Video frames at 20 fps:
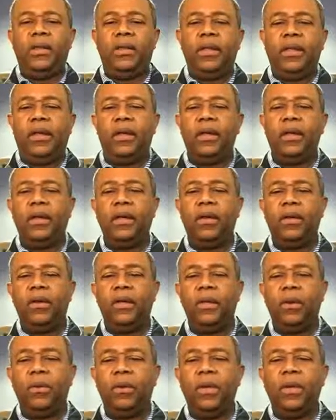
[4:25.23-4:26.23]
think you
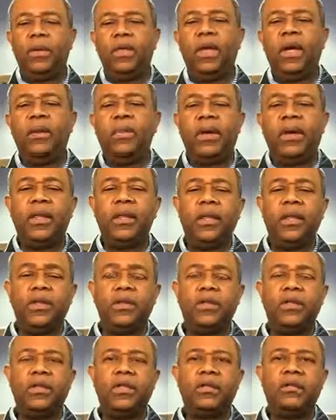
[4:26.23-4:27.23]
know, when you think about the
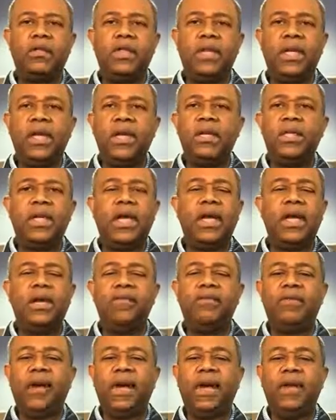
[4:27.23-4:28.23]
issue of teen dating
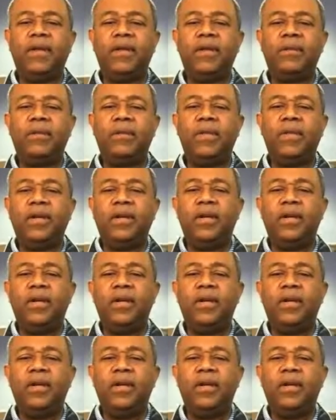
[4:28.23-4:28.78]
violence